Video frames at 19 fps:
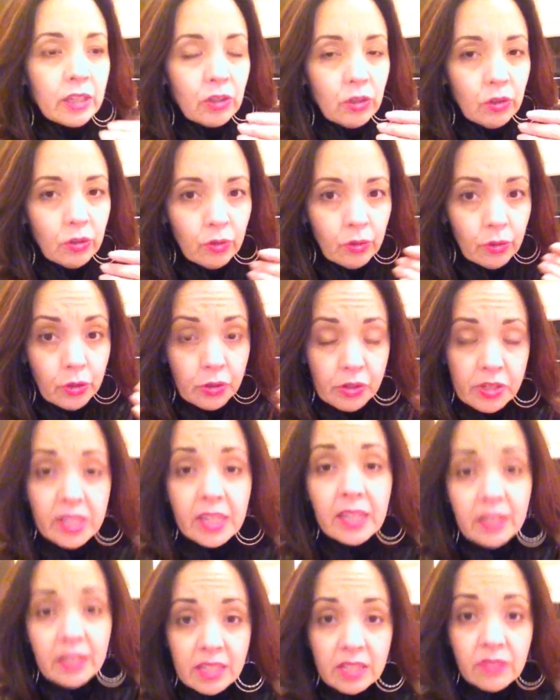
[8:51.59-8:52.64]
your
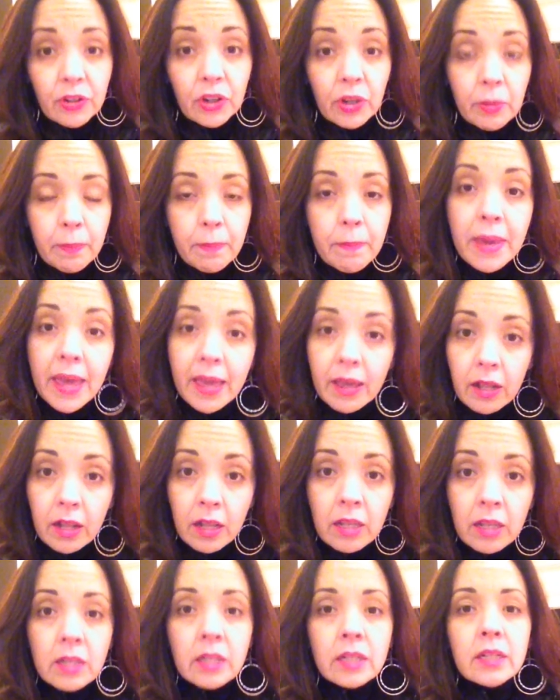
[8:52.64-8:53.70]
skin gets very
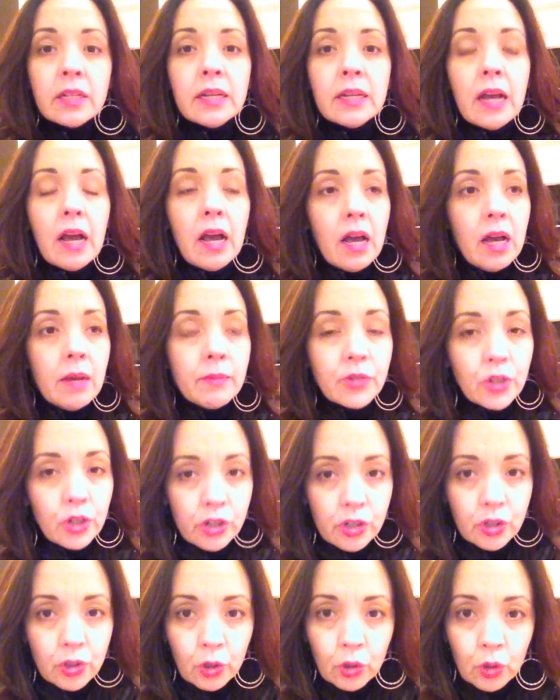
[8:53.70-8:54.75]
pale,
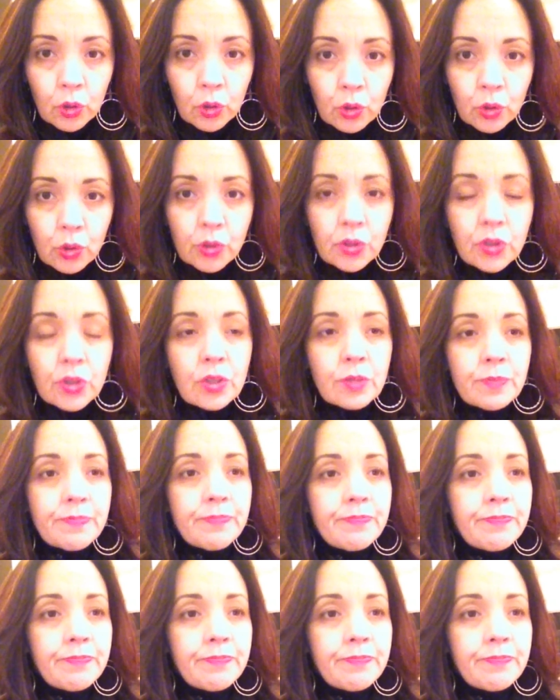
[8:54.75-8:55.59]
dark circles.